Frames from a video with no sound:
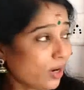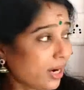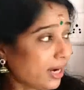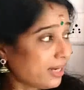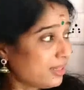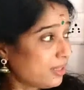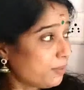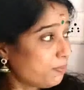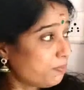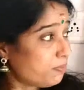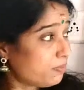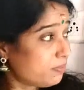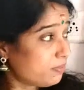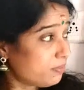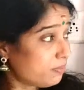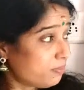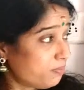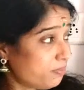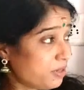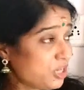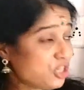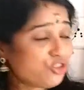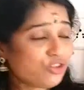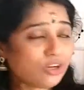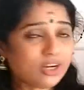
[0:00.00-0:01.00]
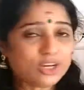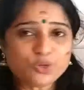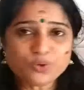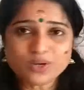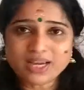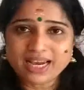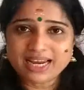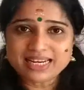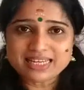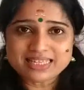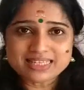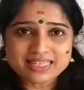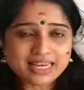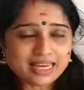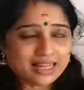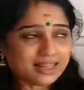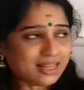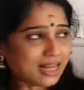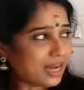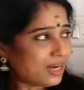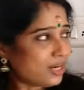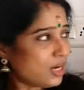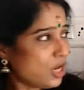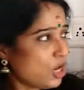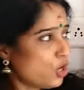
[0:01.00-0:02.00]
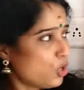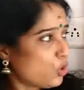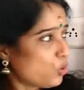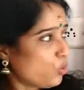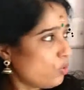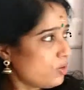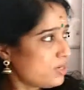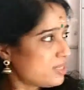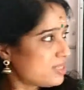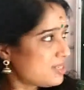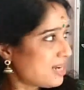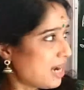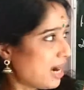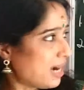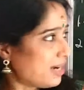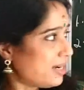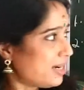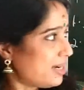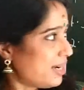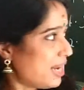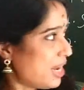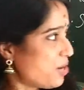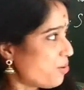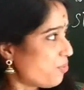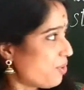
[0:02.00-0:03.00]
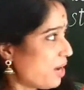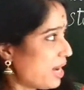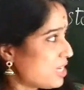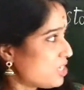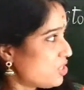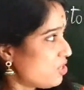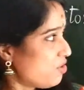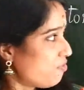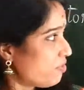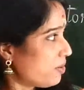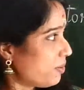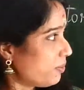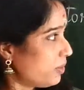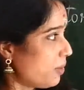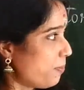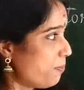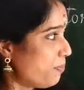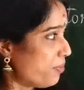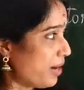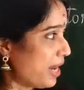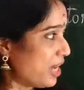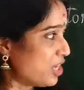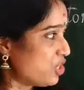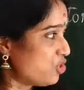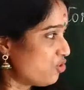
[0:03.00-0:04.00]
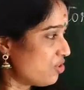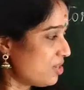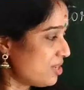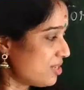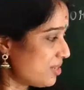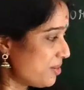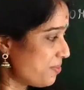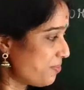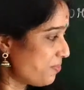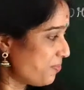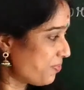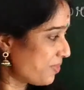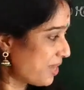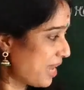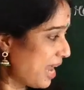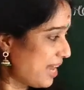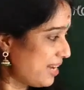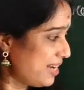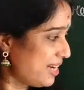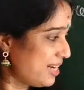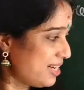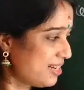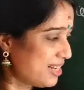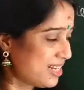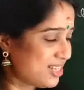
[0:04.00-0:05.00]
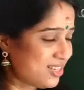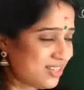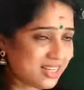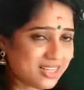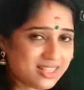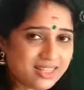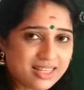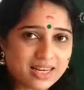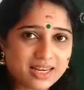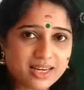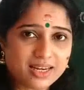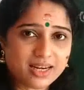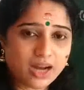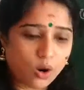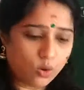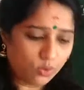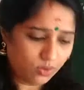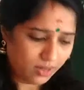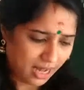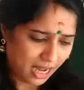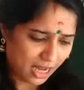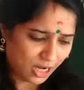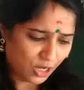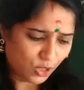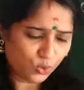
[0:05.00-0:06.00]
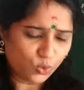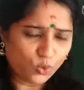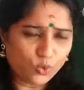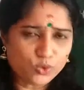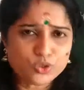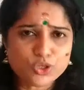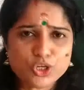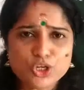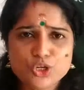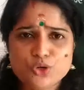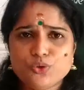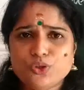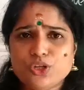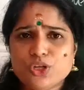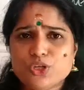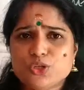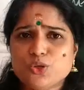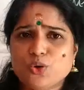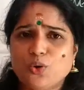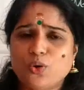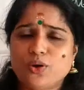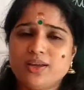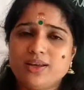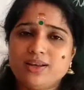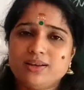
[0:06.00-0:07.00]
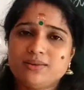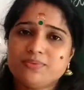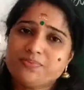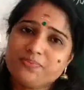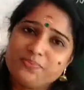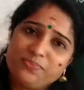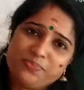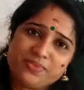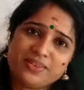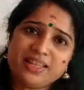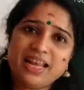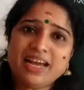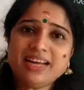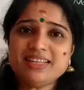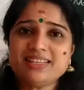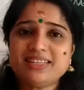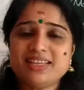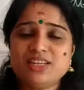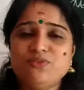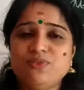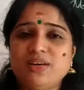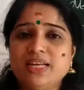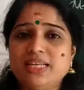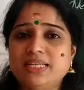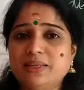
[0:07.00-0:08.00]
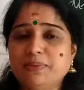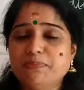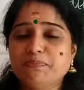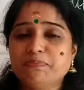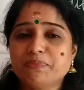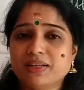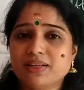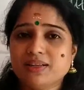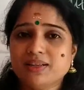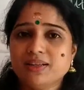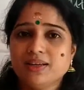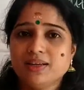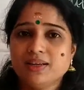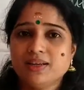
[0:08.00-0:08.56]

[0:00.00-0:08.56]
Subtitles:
look at the picture, you can see that roots started arising from the branches and it touches the ground and goes into the soil. That's it, very simple.